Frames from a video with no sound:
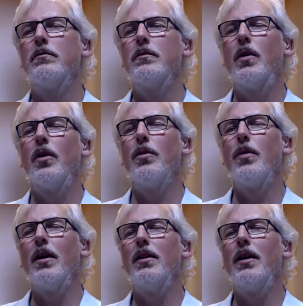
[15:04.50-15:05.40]
Could there be
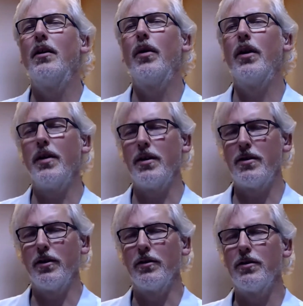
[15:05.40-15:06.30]
a little bit of
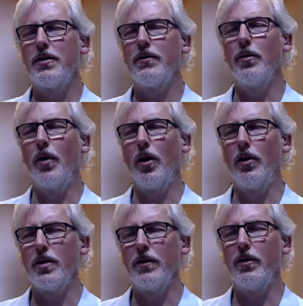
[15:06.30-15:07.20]
distance from
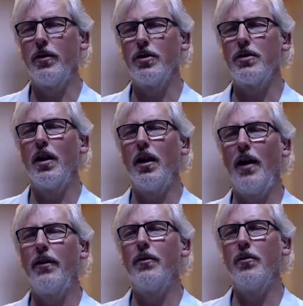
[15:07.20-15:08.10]
those if you just
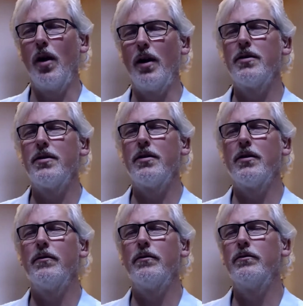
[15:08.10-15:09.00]
let them rest
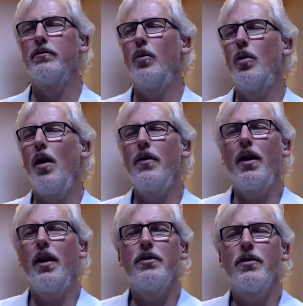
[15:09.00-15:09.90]
wherever they
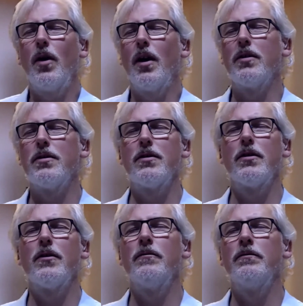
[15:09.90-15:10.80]
need to rest
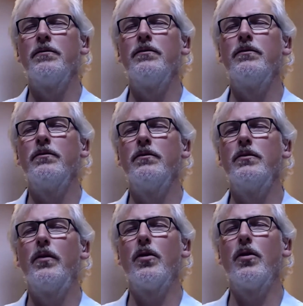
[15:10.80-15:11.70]
for a